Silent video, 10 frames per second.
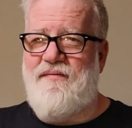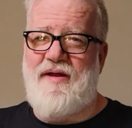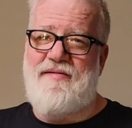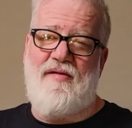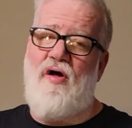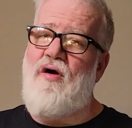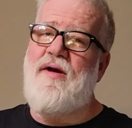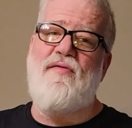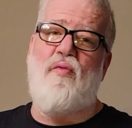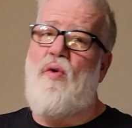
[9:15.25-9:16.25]
as
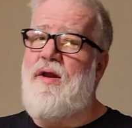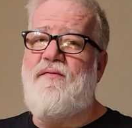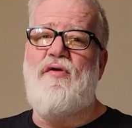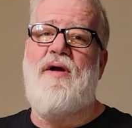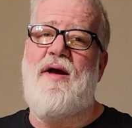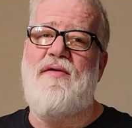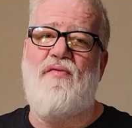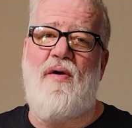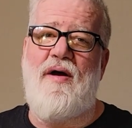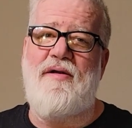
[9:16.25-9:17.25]
long as one of you guys
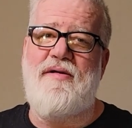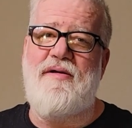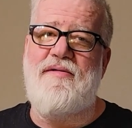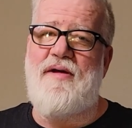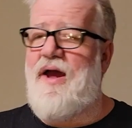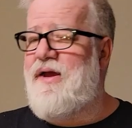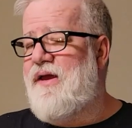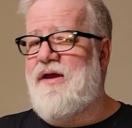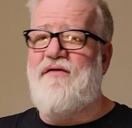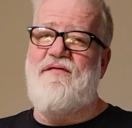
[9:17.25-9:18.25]
watches, I
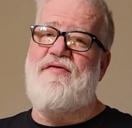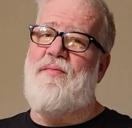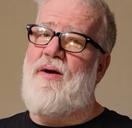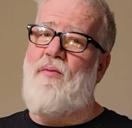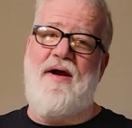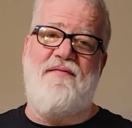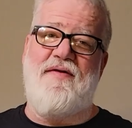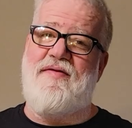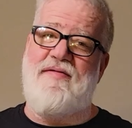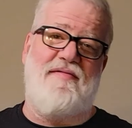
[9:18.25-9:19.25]
can convince my wife
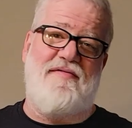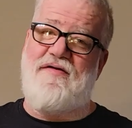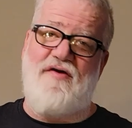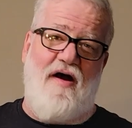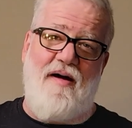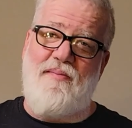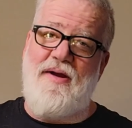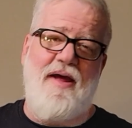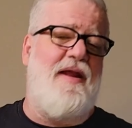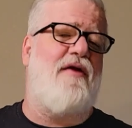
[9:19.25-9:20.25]
that this is a job.
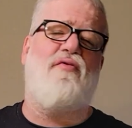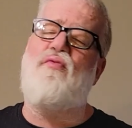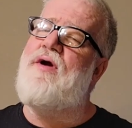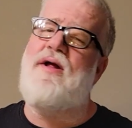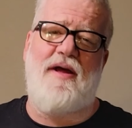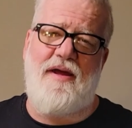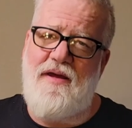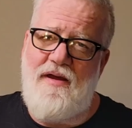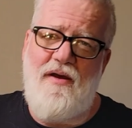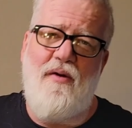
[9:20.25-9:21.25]
And that's really
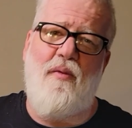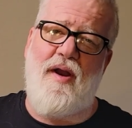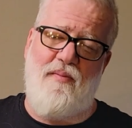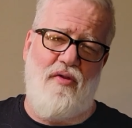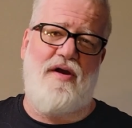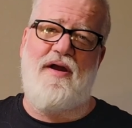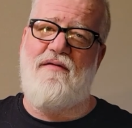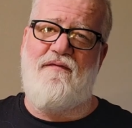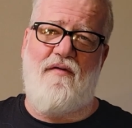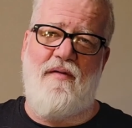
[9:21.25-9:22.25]
what I'm looking
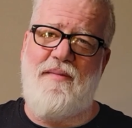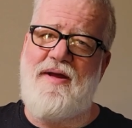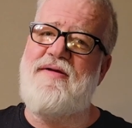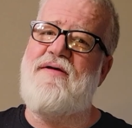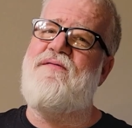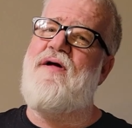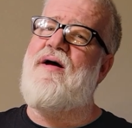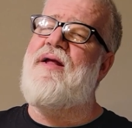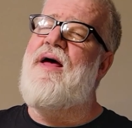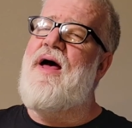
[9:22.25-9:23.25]
for. Because if
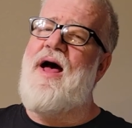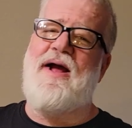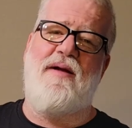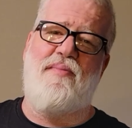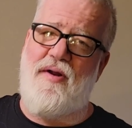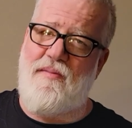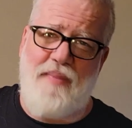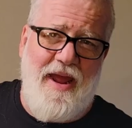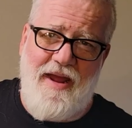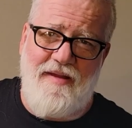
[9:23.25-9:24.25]
not, I got to put on
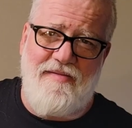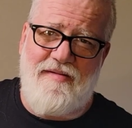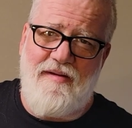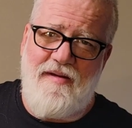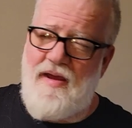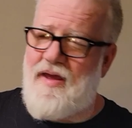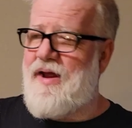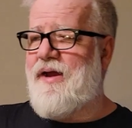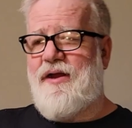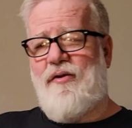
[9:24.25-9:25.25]
pants and
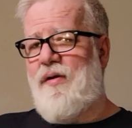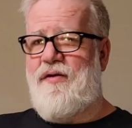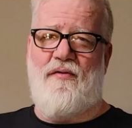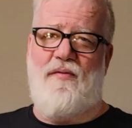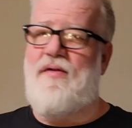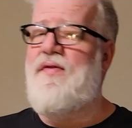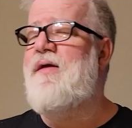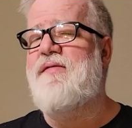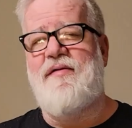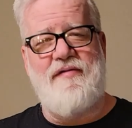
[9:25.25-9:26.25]
I got to go out into the world.
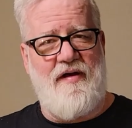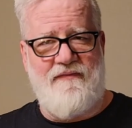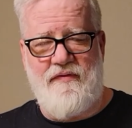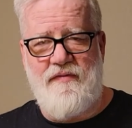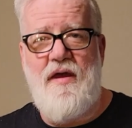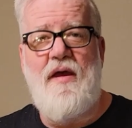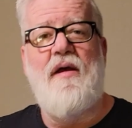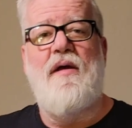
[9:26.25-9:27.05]
That sounds awful.